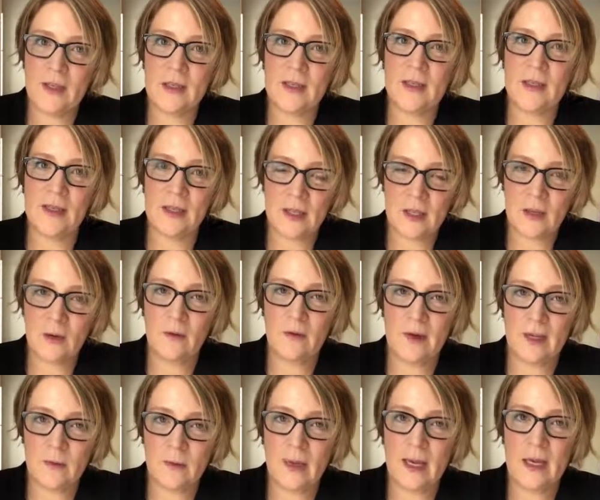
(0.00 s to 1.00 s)
This
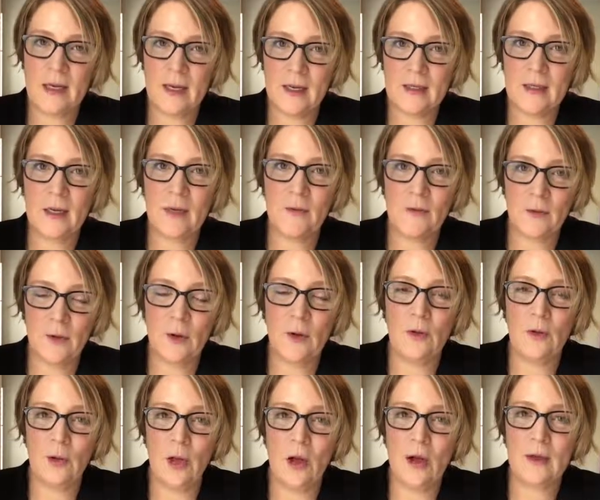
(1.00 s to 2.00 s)
survey's been conducted for a
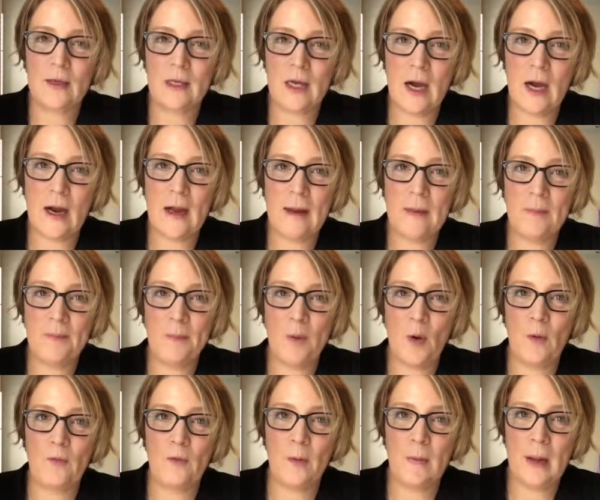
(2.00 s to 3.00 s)
long time,
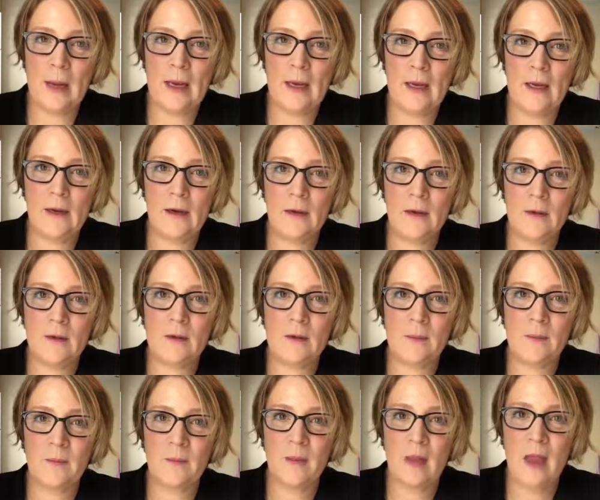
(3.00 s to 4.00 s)
over many
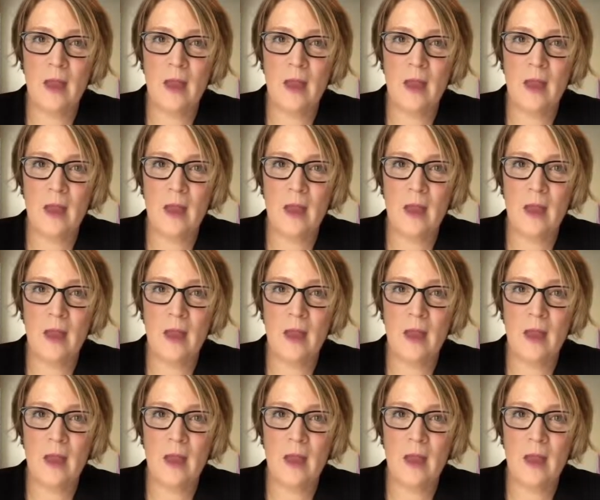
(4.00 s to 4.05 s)
years.